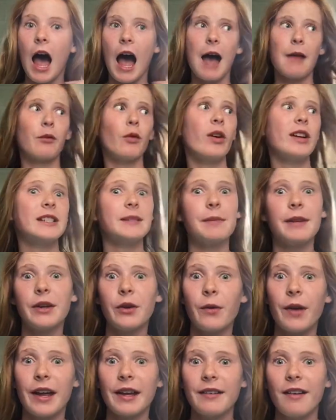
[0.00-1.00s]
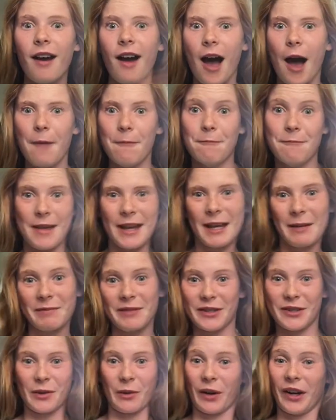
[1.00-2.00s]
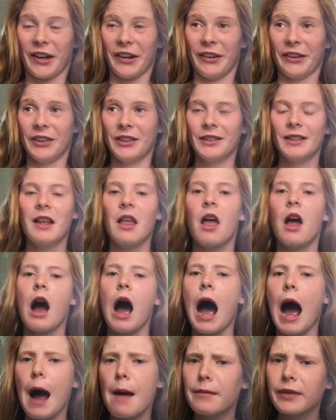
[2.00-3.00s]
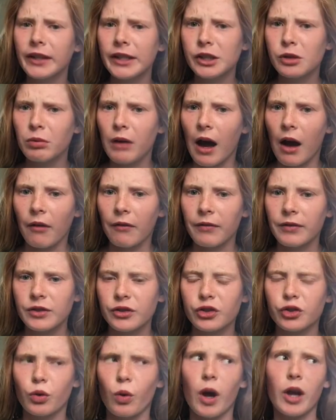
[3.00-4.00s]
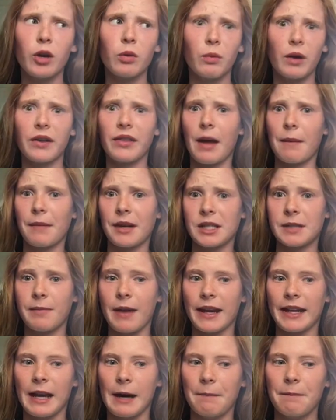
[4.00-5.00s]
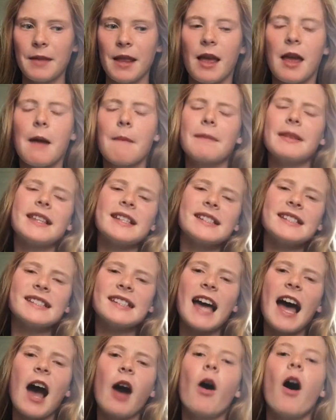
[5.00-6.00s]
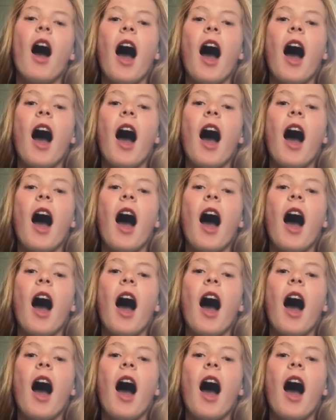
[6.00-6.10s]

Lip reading: I'm going to be doing a makeup tutorial. I'm only 12, so I don't wear that much makeup, but this is how,